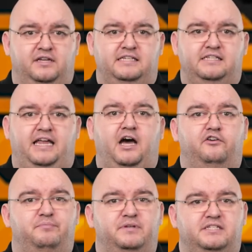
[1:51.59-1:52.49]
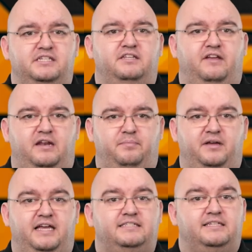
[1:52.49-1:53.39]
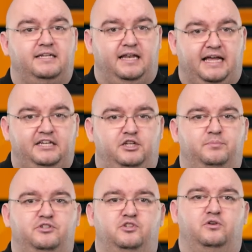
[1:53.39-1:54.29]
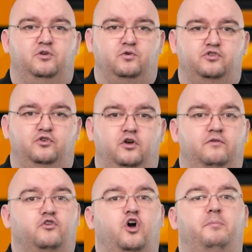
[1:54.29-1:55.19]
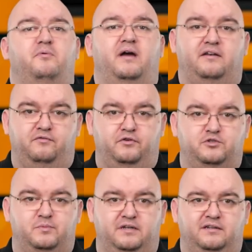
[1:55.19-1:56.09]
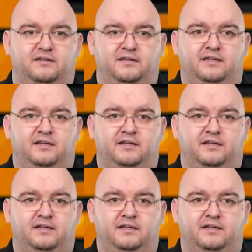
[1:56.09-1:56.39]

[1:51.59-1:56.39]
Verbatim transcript: as an out-of-business developer isn't likely to pursue a lawsuit over copyright infringement.